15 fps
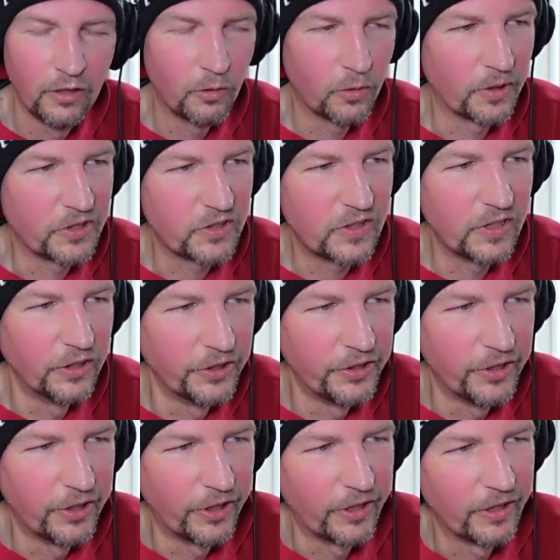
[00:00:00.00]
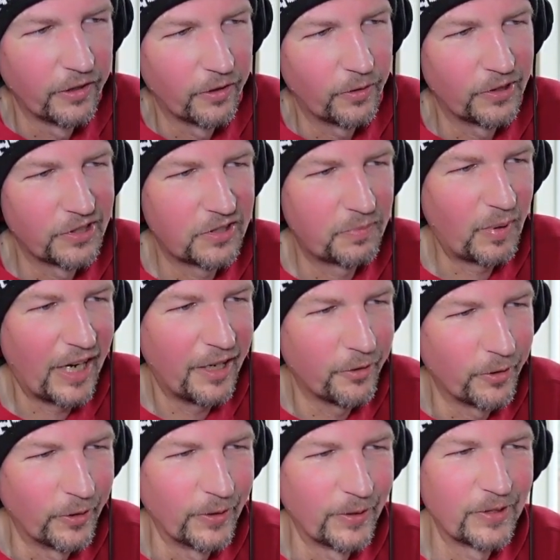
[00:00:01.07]
or a cylinder or a
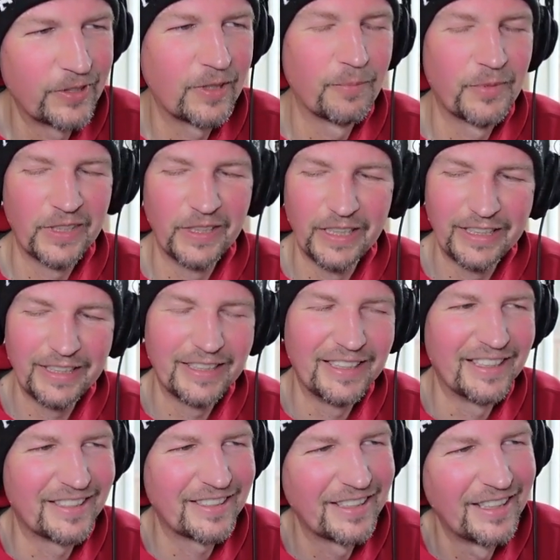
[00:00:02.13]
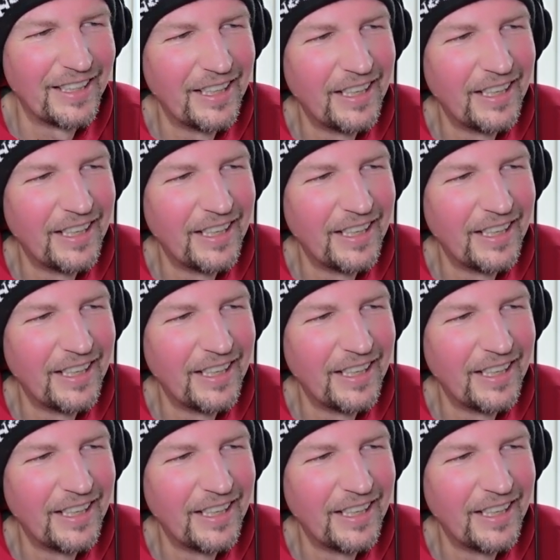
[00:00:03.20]
spiral or something like this.